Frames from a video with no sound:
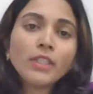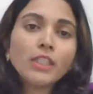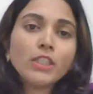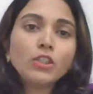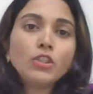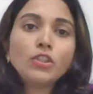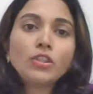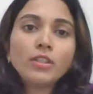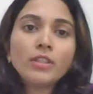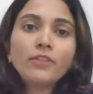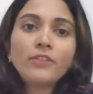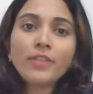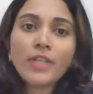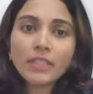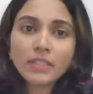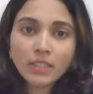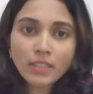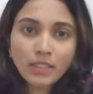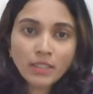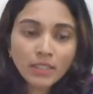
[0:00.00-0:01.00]
insulin
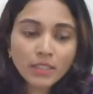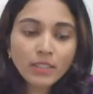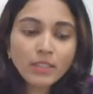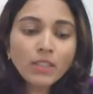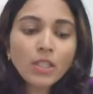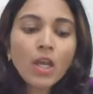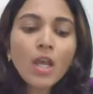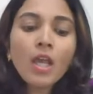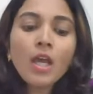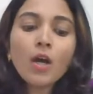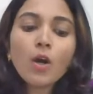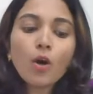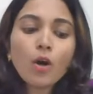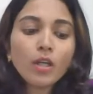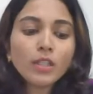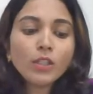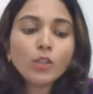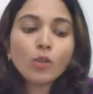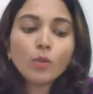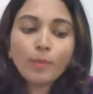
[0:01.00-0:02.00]
resistance or
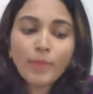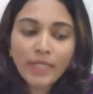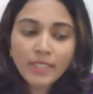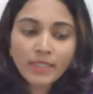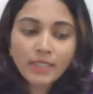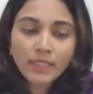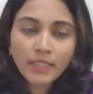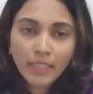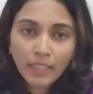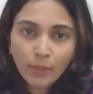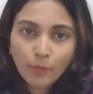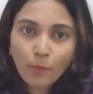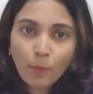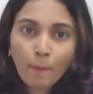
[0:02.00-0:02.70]
the obesity.